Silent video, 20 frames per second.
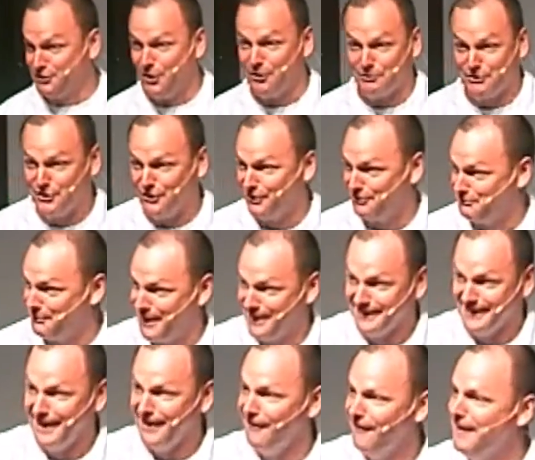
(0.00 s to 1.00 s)
so good
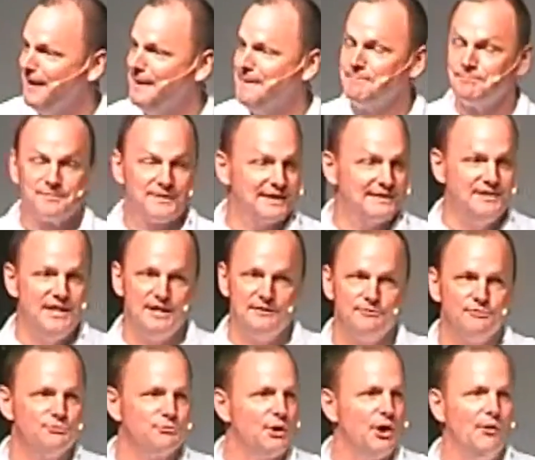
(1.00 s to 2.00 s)
right now.
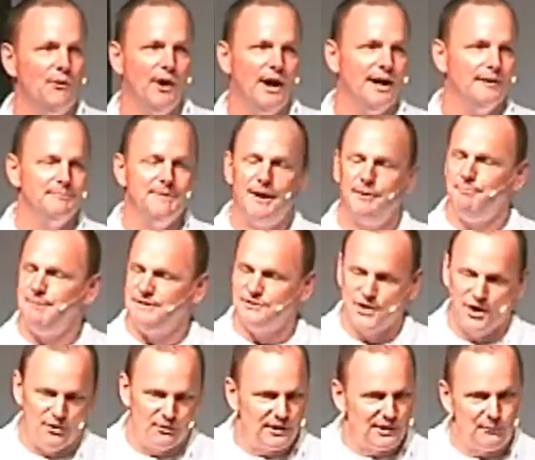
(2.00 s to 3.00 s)
Didn't throw up. That'd be
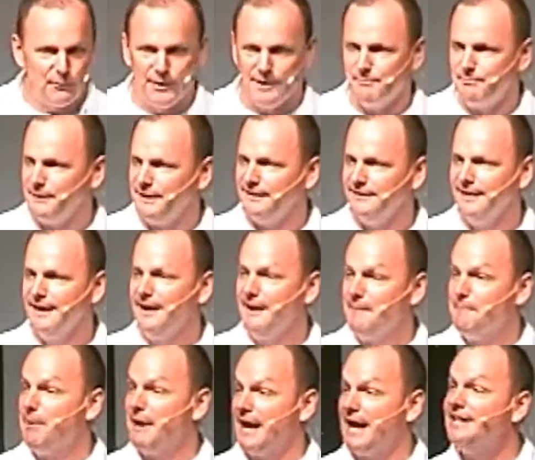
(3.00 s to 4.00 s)
totally wimpy.
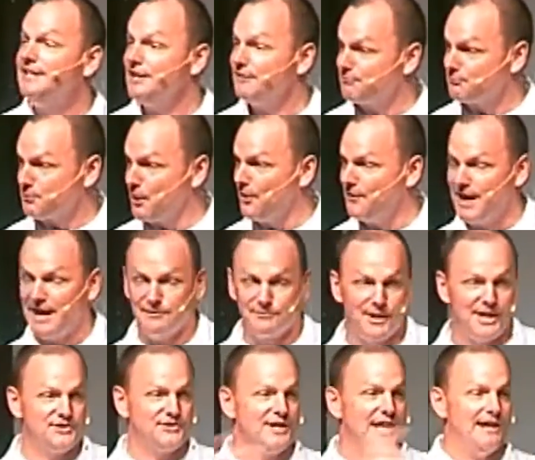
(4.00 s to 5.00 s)
But I did throw that
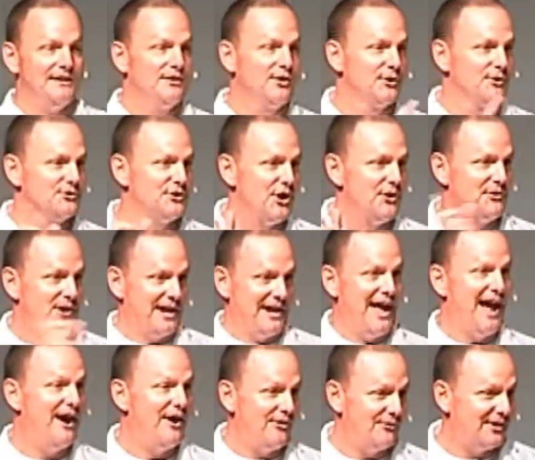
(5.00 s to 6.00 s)
rest of that little
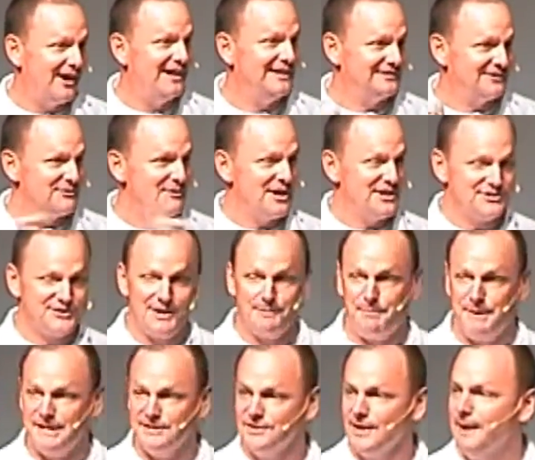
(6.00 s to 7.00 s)
donut out, right? The rest of
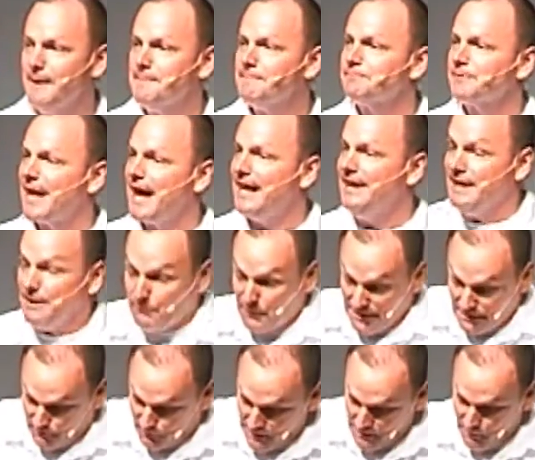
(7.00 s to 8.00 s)
that piece. And then
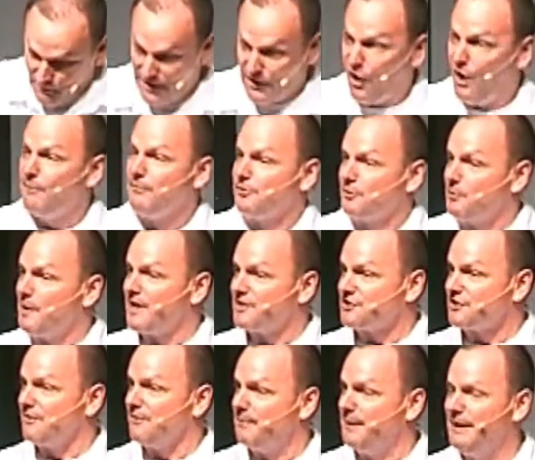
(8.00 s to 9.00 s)
we, we went on with the
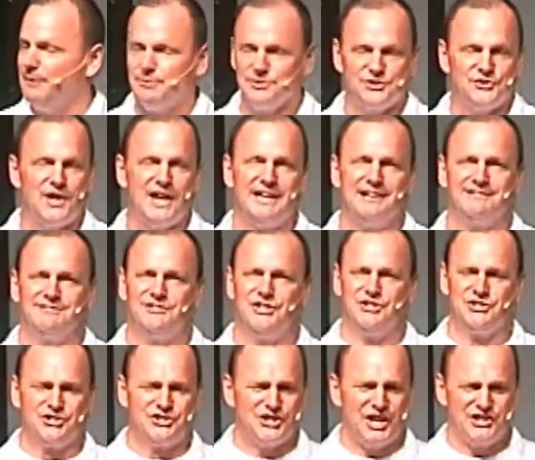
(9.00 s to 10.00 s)
rest of it, but it was like
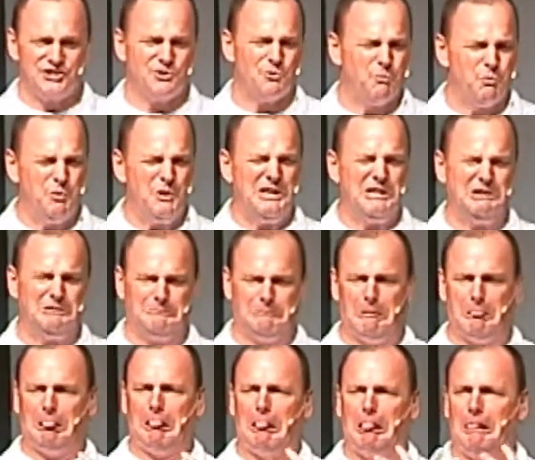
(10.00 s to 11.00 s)
just such a weird,
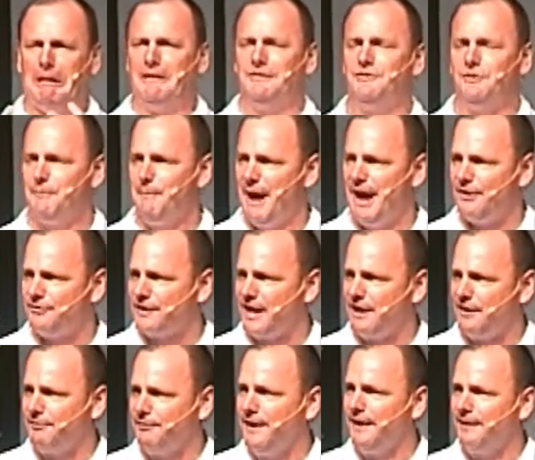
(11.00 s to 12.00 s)
in your mouth
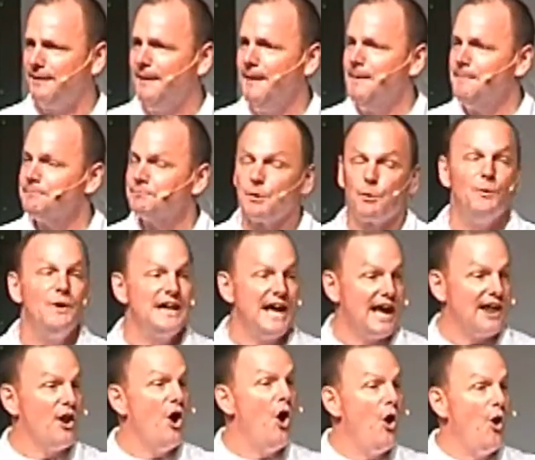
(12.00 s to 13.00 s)
kind of thing we got